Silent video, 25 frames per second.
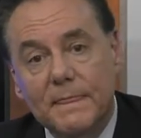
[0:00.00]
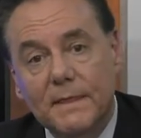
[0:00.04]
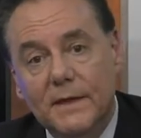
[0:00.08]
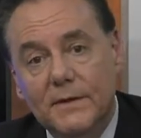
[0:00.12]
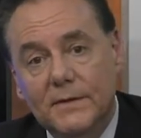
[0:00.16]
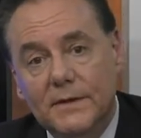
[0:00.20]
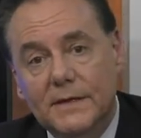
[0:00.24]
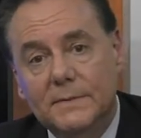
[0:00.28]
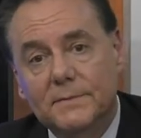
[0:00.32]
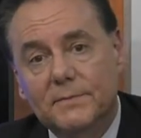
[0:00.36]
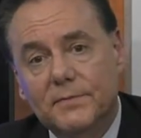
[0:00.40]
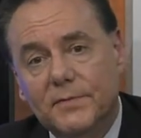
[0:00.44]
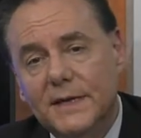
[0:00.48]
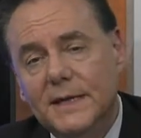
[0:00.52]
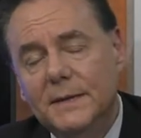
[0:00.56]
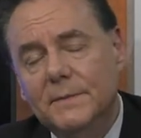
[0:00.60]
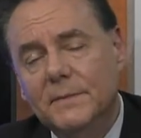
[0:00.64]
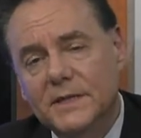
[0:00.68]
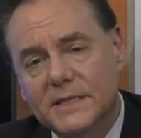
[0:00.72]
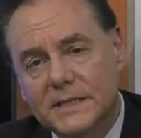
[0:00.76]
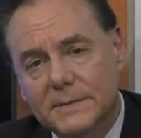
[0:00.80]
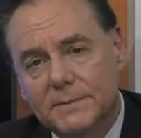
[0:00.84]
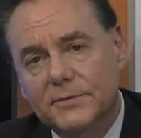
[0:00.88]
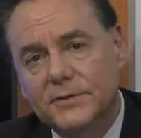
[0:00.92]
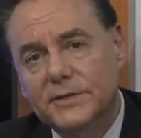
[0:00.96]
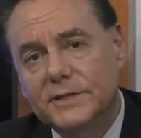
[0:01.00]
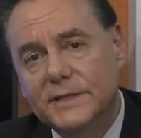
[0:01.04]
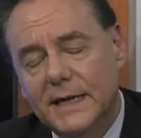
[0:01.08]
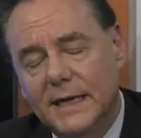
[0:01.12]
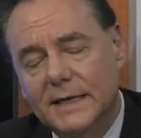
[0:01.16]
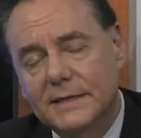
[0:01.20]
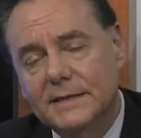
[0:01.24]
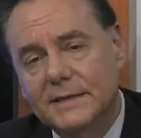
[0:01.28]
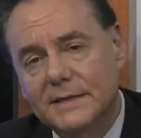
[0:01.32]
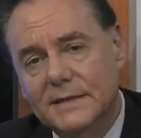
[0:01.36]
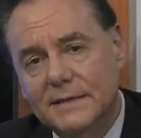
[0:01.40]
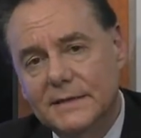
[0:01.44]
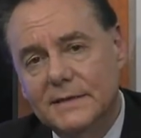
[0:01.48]
you can pretty much
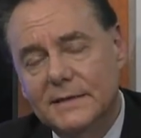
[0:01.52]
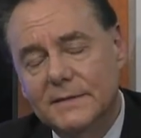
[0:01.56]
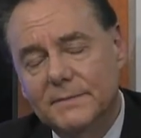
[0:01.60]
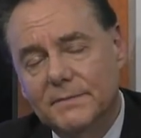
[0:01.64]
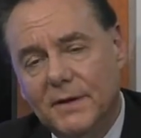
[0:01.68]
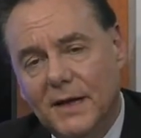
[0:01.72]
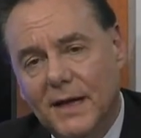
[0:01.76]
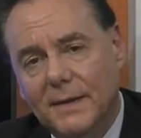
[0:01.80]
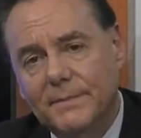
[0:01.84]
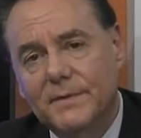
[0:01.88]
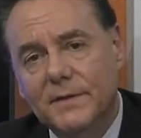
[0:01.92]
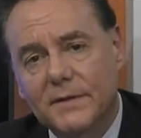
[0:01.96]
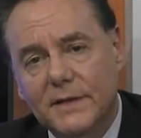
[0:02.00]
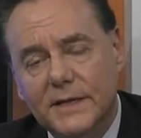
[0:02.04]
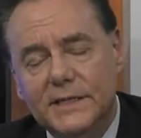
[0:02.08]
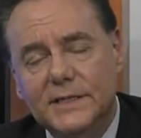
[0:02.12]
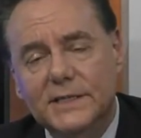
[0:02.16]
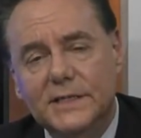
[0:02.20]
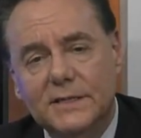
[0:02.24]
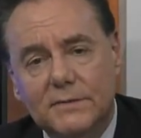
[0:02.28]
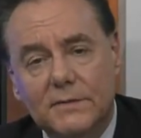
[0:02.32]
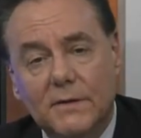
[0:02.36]
project the, the population